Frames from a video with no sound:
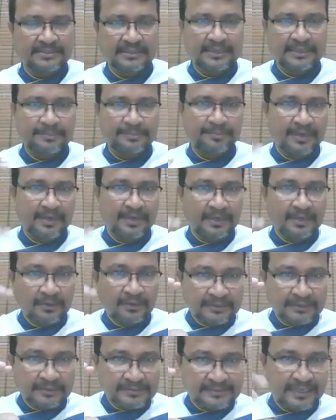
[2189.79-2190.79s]
uh, depending on
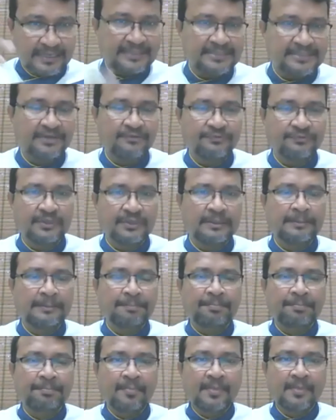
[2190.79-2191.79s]
the size of the
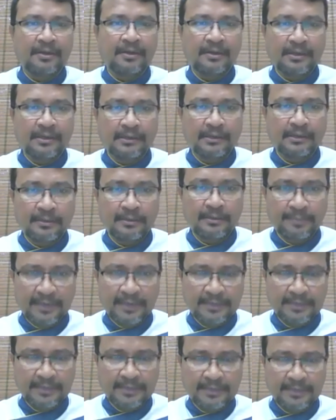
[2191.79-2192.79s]
uh, a
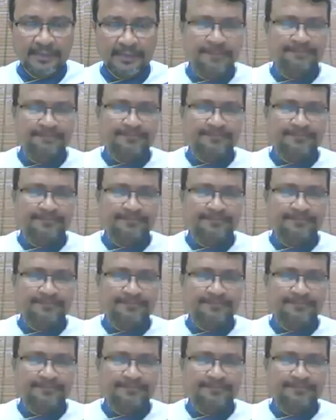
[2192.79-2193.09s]
bread mold.